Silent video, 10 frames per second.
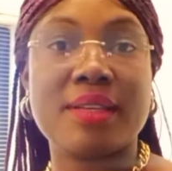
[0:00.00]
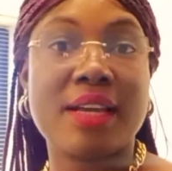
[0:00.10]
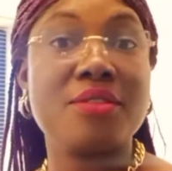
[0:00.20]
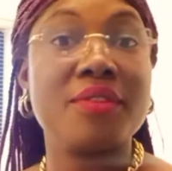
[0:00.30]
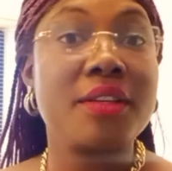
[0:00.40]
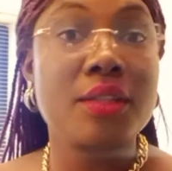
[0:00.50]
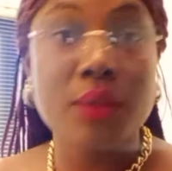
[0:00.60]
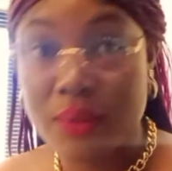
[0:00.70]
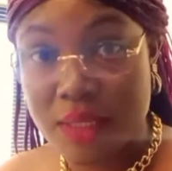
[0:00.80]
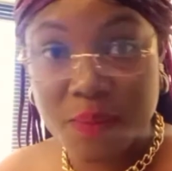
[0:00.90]
And you've already
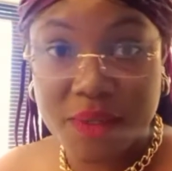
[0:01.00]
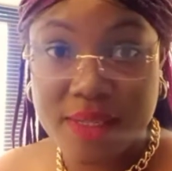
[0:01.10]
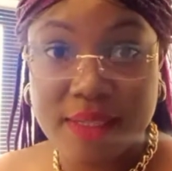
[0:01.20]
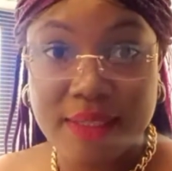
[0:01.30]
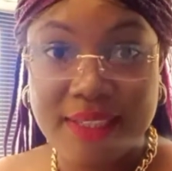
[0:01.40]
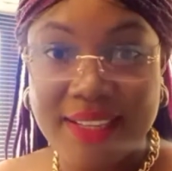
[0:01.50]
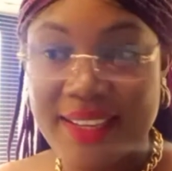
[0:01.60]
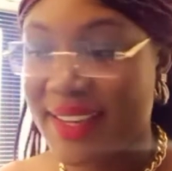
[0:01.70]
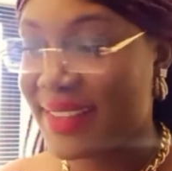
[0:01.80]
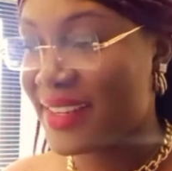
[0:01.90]
told this person,
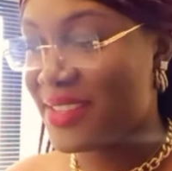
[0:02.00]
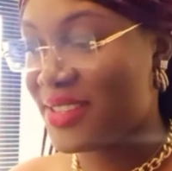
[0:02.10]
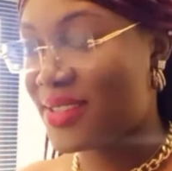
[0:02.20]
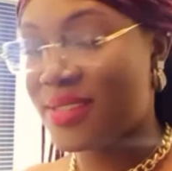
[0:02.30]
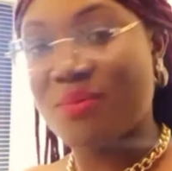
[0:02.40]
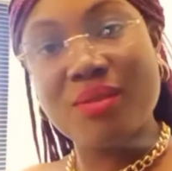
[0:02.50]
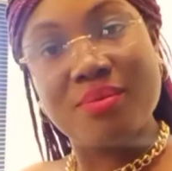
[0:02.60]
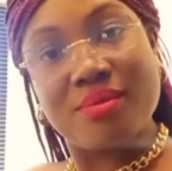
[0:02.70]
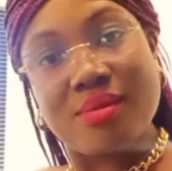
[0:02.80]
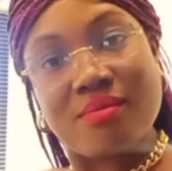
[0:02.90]
and then he just
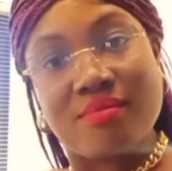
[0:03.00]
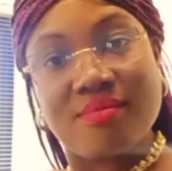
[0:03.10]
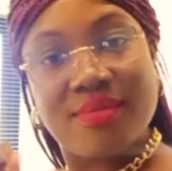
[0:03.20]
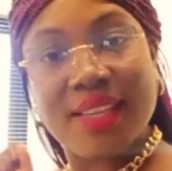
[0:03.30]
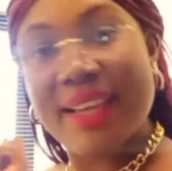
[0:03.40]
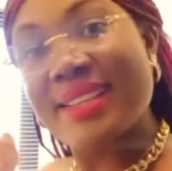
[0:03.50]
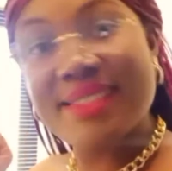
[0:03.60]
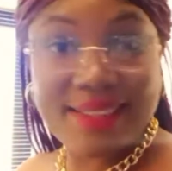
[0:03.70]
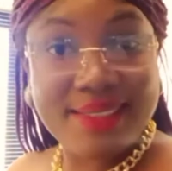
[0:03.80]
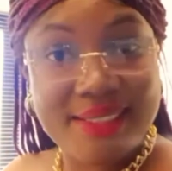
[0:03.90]

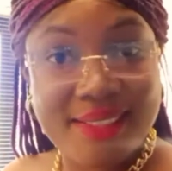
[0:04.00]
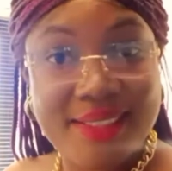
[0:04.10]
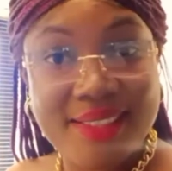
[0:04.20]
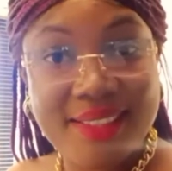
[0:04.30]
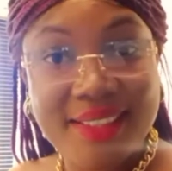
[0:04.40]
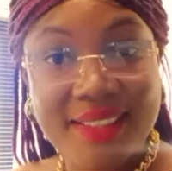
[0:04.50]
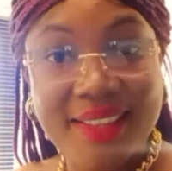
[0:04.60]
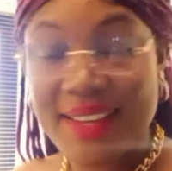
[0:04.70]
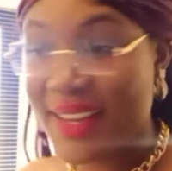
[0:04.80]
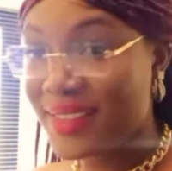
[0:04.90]
inserts it.
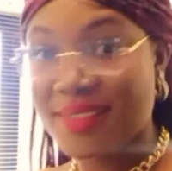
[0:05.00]
And